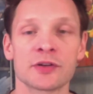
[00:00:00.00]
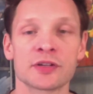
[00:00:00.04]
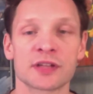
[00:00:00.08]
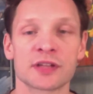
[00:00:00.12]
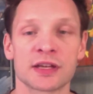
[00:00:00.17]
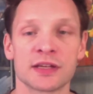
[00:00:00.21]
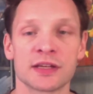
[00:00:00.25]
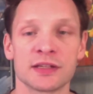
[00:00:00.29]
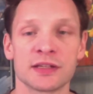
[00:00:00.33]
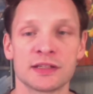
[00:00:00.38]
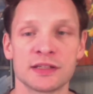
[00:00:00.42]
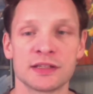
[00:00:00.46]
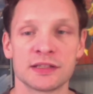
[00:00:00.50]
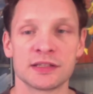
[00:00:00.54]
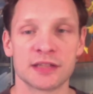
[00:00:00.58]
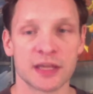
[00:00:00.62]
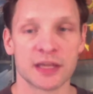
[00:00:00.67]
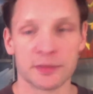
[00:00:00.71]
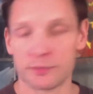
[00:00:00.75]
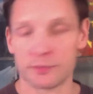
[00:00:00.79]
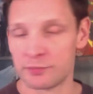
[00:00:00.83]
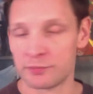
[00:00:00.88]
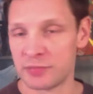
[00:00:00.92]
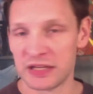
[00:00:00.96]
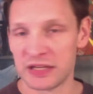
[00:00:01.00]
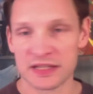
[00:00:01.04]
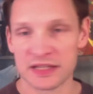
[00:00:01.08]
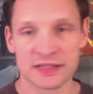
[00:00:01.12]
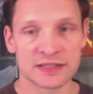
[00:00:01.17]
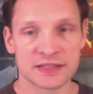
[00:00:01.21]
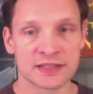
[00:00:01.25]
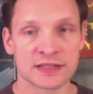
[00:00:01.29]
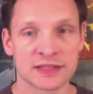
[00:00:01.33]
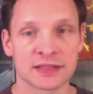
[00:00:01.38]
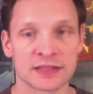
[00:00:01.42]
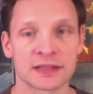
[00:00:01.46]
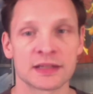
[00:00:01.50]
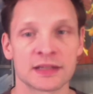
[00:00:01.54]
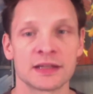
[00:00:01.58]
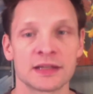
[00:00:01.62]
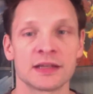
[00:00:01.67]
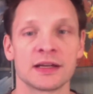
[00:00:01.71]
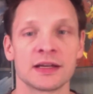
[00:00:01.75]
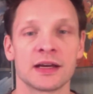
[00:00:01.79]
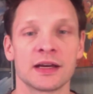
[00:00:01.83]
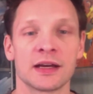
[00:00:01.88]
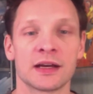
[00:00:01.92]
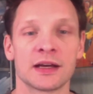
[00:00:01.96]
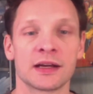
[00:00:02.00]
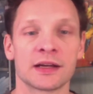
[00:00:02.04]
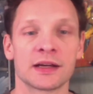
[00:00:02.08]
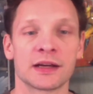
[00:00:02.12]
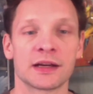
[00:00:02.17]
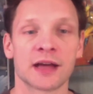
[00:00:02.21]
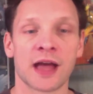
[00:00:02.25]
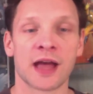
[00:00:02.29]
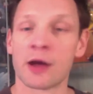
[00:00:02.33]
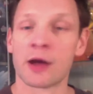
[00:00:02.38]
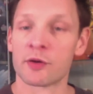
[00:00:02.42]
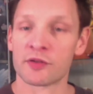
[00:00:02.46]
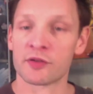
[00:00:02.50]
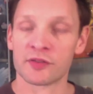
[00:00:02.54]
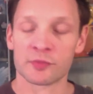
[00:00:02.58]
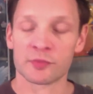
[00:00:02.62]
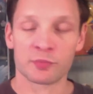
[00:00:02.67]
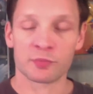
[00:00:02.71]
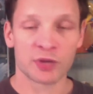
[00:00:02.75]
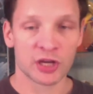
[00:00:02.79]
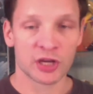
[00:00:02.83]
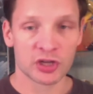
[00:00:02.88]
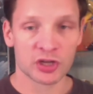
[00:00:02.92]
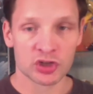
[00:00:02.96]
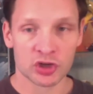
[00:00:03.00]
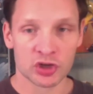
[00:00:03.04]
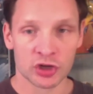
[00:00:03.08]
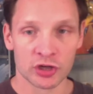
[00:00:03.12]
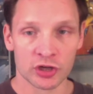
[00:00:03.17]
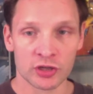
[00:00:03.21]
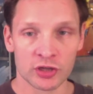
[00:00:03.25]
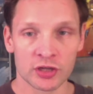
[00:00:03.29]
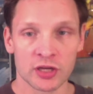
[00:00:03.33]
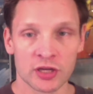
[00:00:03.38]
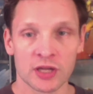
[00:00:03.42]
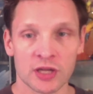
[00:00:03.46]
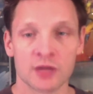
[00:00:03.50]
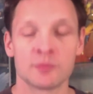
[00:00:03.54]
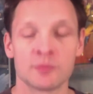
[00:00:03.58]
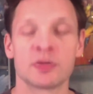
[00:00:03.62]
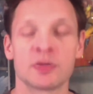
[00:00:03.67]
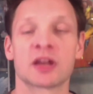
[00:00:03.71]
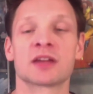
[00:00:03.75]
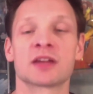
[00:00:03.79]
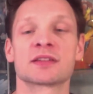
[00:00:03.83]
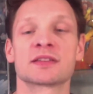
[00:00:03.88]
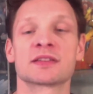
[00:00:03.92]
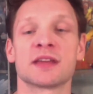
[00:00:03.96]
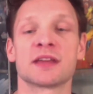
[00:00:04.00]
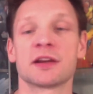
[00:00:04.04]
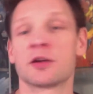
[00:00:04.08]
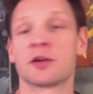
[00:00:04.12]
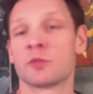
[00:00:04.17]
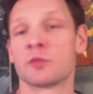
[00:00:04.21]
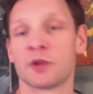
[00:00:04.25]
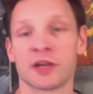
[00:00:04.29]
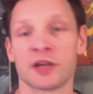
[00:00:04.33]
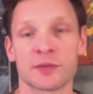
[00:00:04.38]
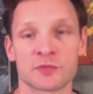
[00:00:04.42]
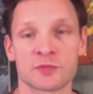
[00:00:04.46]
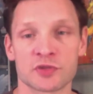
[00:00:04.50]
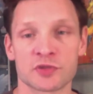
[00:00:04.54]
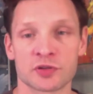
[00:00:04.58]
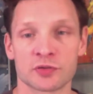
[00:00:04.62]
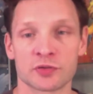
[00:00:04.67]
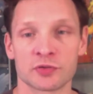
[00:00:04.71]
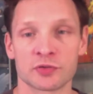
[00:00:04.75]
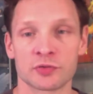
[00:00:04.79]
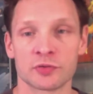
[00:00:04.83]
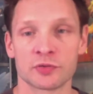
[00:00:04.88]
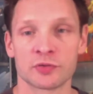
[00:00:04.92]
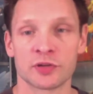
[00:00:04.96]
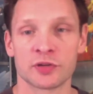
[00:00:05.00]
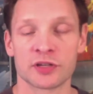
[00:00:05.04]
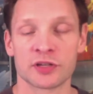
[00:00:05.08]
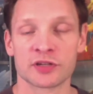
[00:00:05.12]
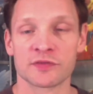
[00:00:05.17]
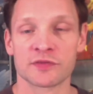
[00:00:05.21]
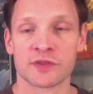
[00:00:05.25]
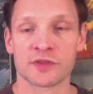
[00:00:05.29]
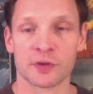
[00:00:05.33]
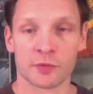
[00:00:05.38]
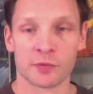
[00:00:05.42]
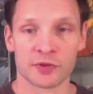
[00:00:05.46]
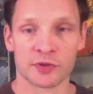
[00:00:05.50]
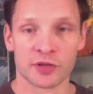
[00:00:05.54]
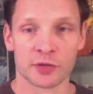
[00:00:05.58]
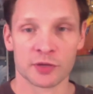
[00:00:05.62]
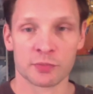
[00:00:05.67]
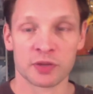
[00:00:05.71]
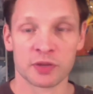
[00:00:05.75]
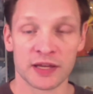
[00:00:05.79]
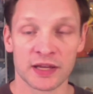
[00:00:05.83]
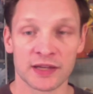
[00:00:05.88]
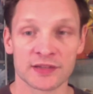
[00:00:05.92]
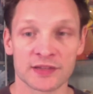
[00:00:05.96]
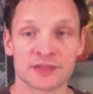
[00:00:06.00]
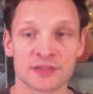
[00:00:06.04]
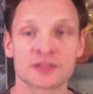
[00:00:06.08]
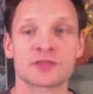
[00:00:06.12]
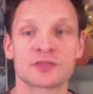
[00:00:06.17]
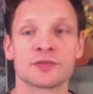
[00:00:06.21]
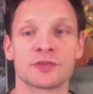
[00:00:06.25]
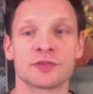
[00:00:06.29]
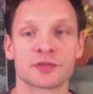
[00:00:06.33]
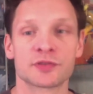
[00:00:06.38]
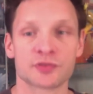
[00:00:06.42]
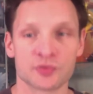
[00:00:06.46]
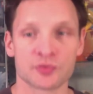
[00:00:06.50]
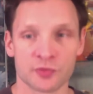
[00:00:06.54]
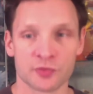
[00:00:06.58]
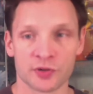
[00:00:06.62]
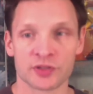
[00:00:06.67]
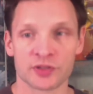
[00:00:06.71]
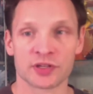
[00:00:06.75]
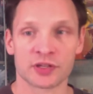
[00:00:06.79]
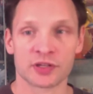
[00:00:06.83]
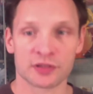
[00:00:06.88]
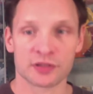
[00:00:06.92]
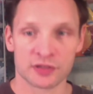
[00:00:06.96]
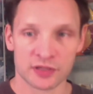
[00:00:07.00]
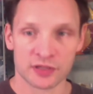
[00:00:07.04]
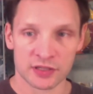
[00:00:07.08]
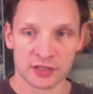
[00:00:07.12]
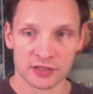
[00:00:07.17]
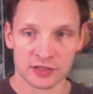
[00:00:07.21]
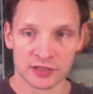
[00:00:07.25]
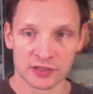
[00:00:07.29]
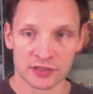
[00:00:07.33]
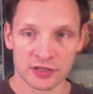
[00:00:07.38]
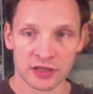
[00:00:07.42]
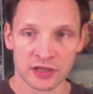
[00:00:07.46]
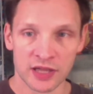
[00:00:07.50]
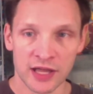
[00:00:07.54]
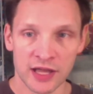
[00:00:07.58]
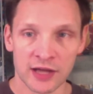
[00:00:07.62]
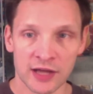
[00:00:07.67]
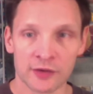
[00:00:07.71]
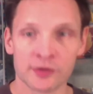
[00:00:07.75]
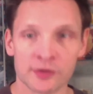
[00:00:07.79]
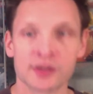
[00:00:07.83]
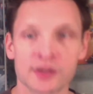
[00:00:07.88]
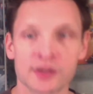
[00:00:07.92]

They keep Beast out of the picture because they don't want him to interfere with their plans to destroy the cloud.